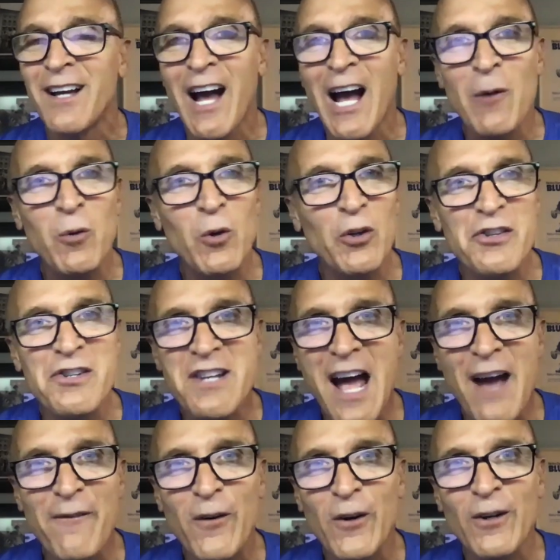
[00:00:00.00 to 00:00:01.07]
I will
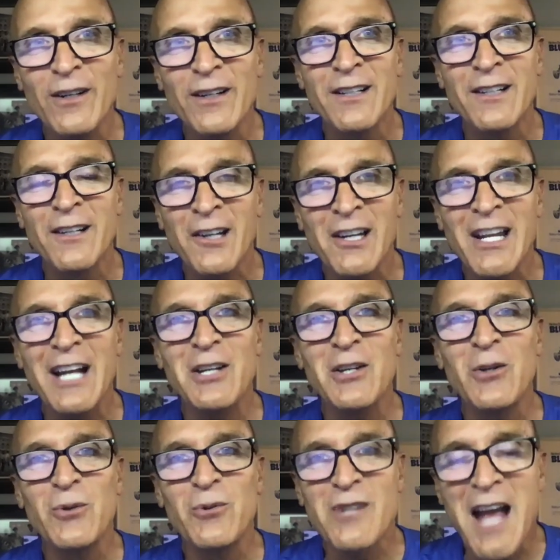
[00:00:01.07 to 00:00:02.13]
never let
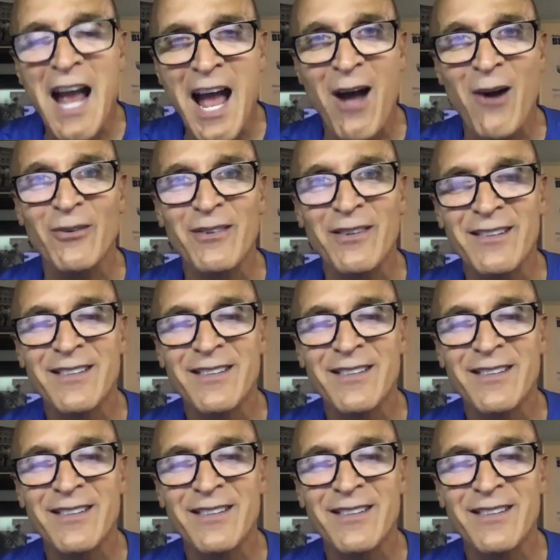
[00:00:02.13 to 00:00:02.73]
you down."